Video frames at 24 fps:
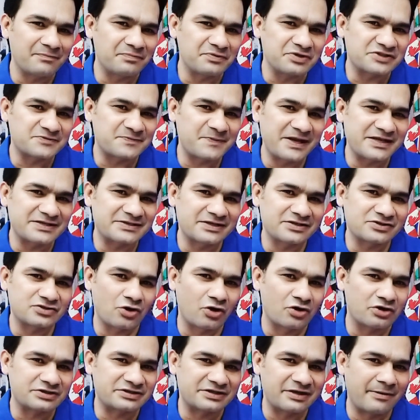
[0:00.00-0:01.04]
spaces
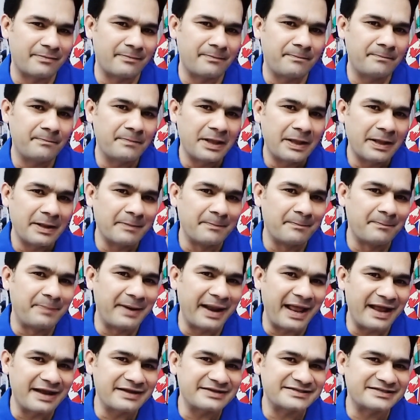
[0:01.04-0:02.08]
or some
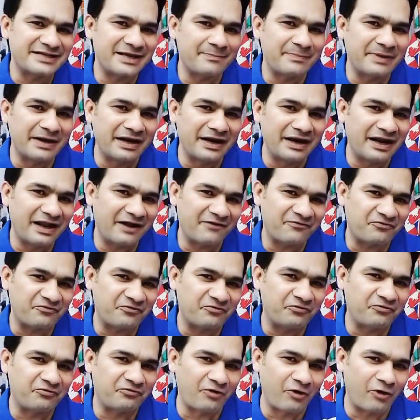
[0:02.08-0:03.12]
blanks have been
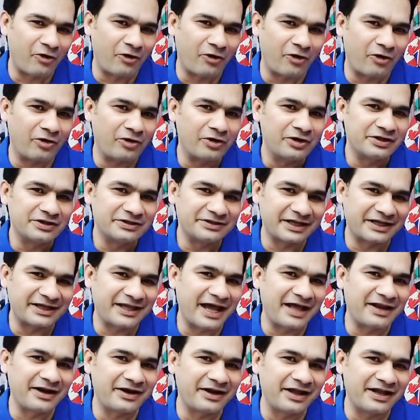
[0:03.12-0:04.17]
left for the
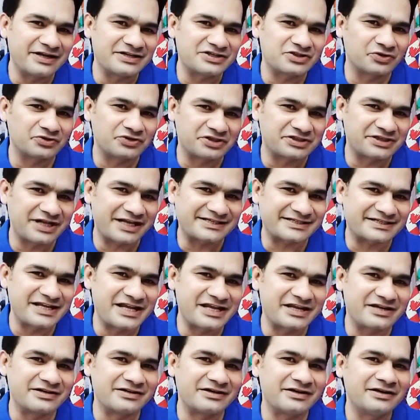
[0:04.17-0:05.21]
candidates or the test
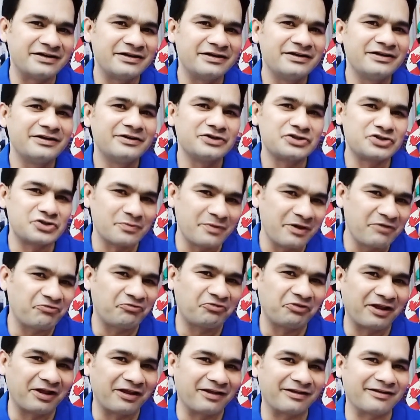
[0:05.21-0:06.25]
taker to be
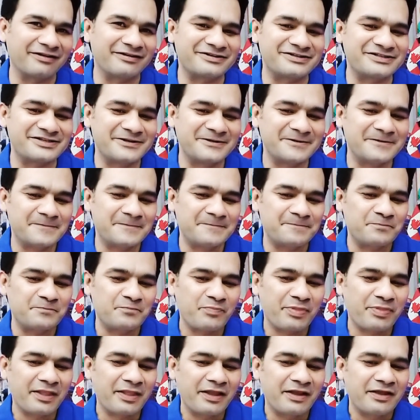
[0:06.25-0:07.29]
filled.
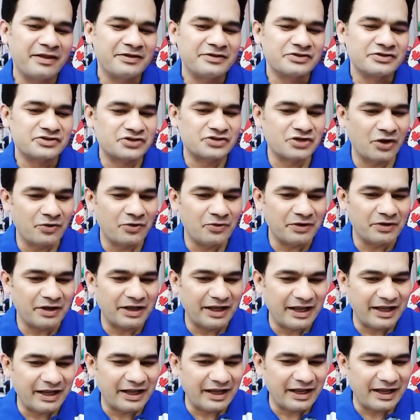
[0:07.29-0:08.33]

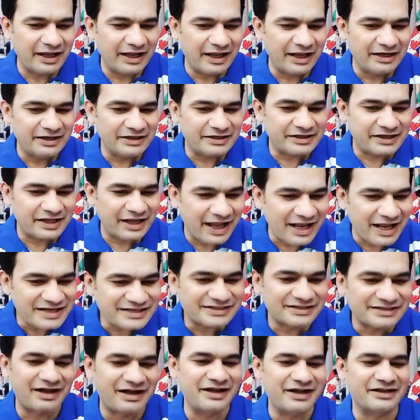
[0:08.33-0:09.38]
So in
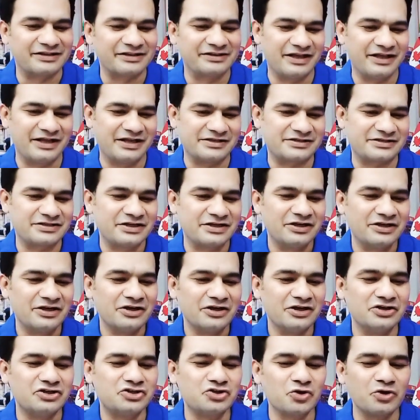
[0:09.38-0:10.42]
case like this,
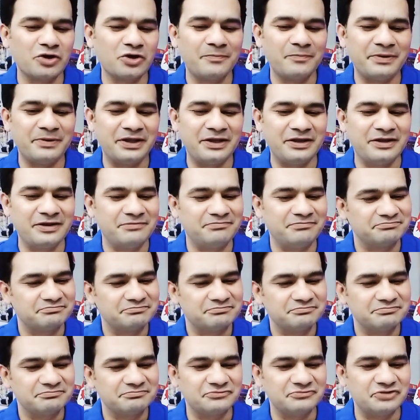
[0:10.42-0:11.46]
you will
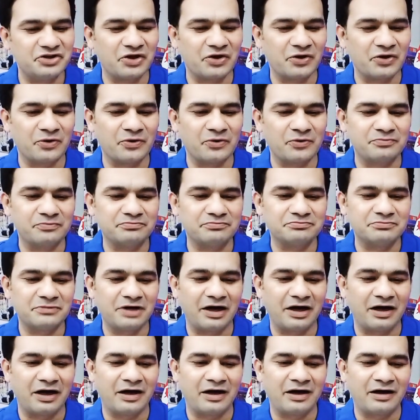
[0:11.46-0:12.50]
be
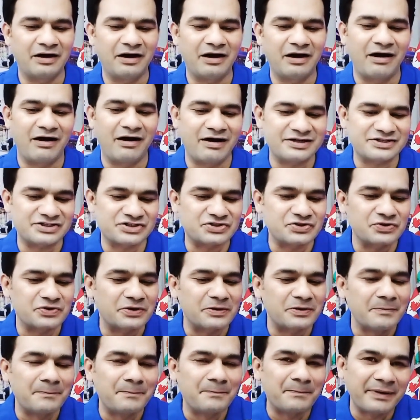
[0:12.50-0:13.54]
asked to
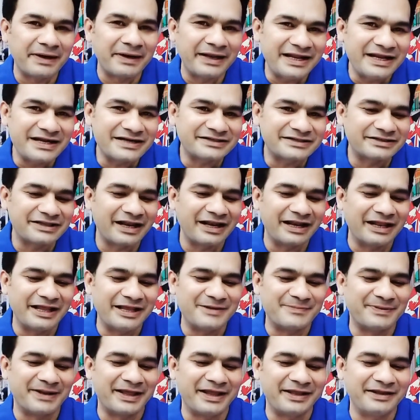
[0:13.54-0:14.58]
complete the
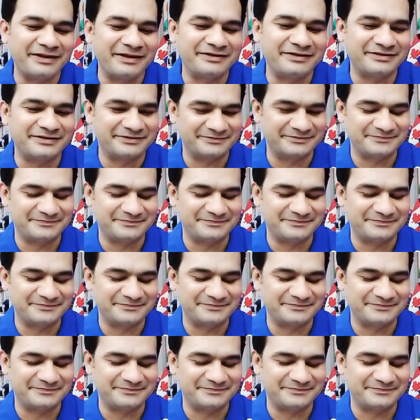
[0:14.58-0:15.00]
labeling.